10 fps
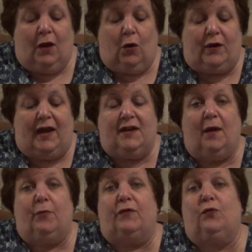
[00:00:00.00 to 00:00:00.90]
Okay,
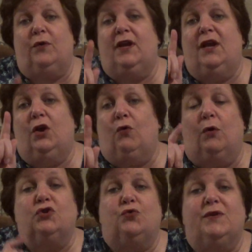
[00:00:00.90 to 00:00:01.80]
number three,
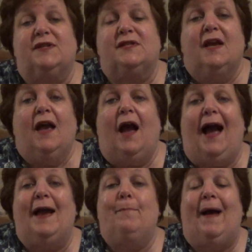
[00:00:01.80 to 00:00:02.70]
groceries.
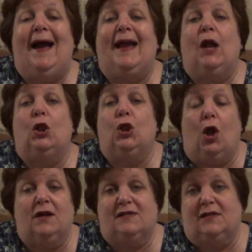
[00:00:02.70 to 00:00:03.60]
I buy
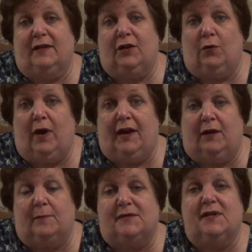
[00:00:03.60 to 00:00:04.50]
loss leader
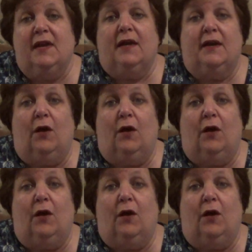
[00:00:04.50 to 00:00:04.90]
items.